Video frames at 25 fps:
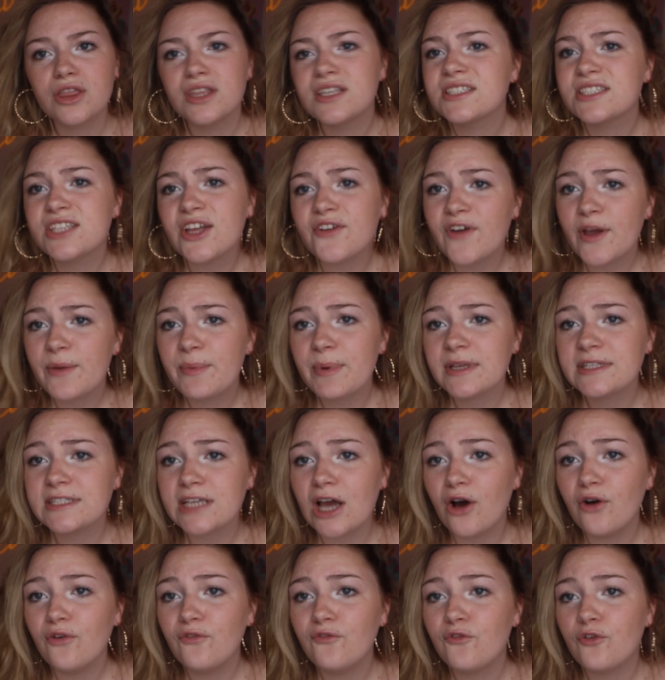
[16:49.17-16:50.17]
the stuff I picked
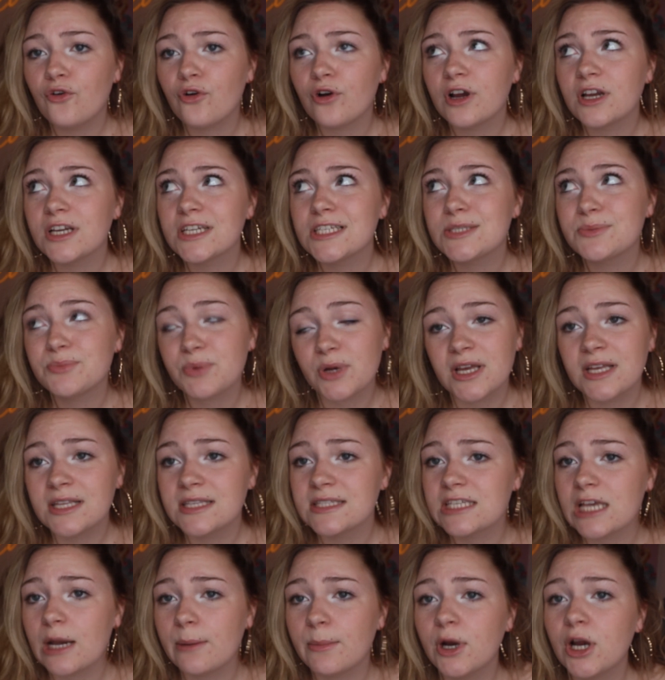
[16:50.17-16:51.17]
out for spring
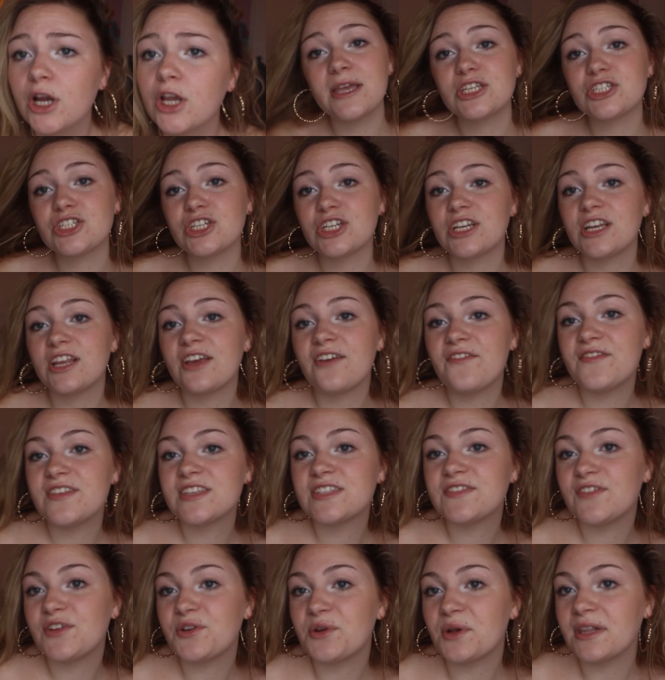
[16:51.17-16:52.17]
and summer. Make sure to give
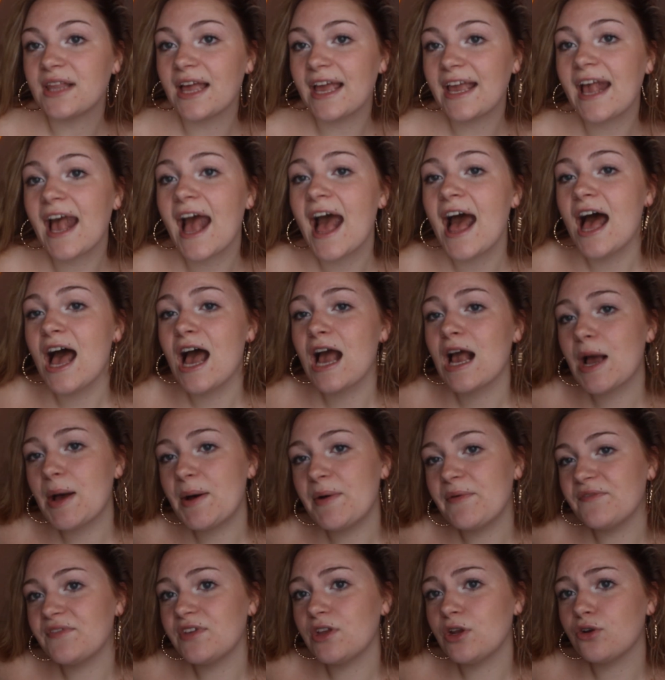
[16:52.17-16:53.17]
this video a like,
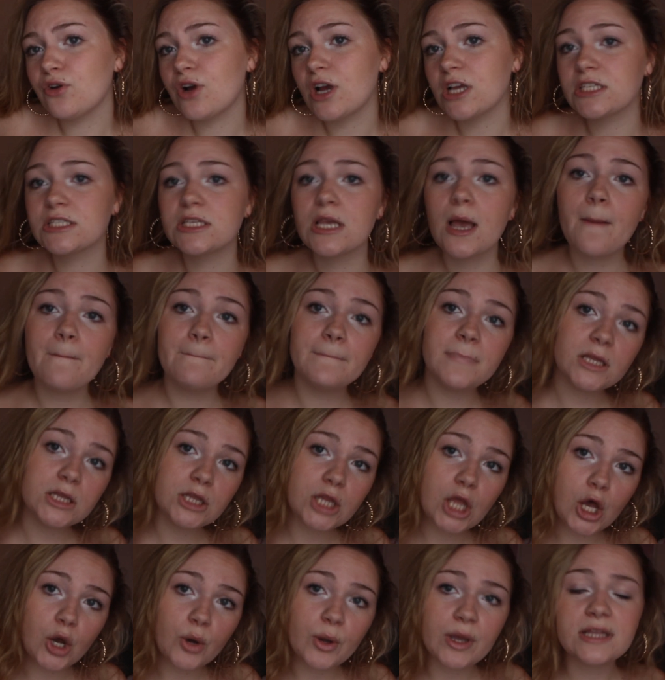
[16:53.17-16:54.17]
comment video across
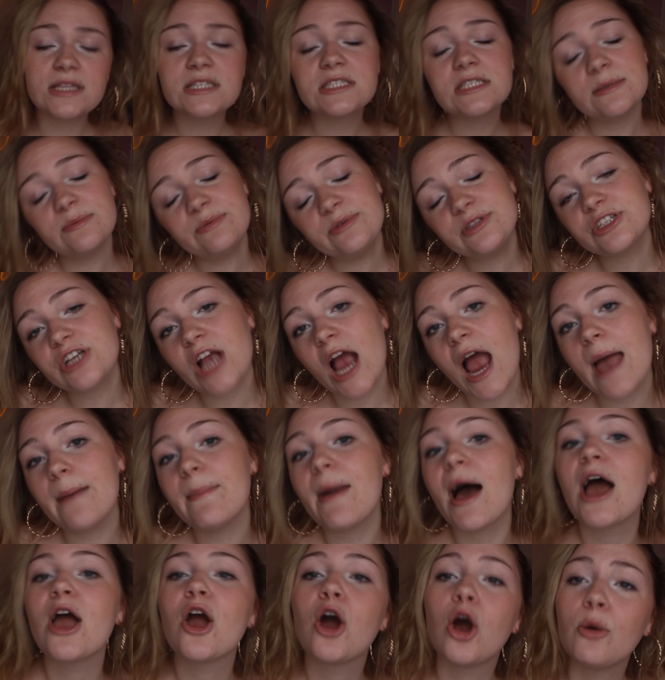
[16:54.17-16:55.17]
below, and subscribe.
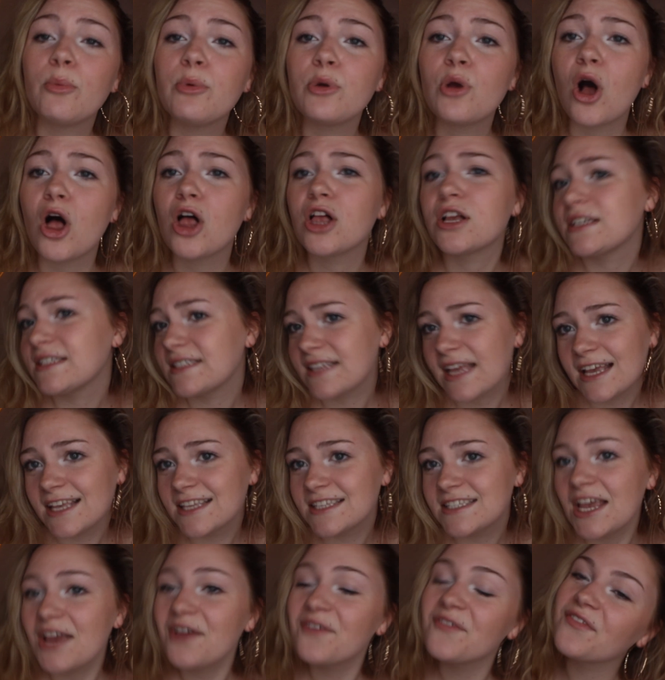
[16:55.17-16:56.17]
I hope you all are staying
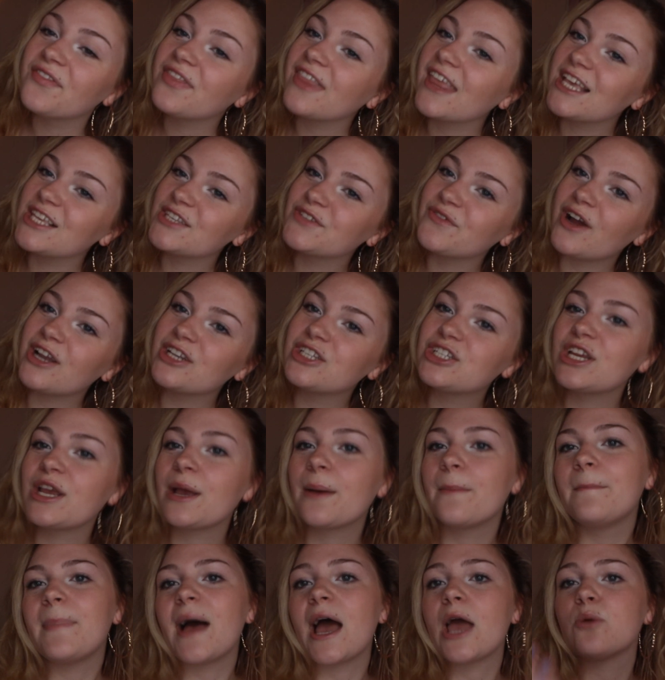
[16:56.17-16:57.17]
safe. Thanks for
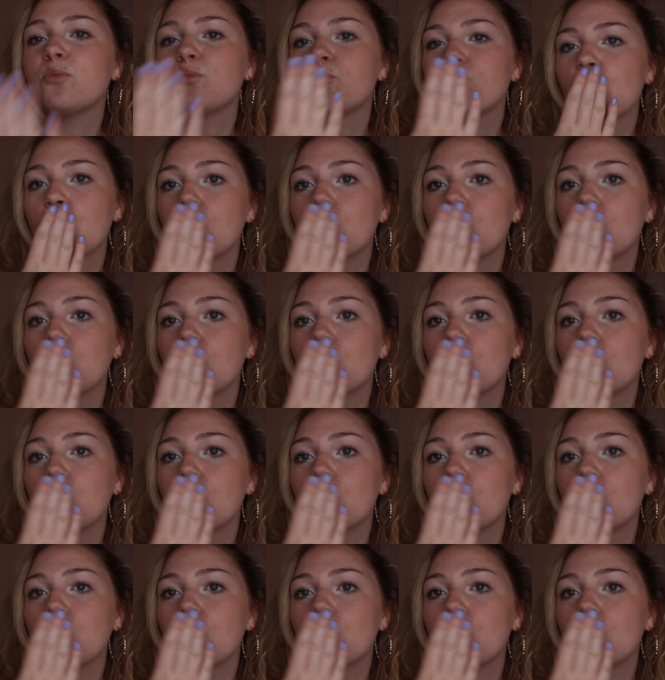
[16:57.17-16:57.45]
watching. Bye.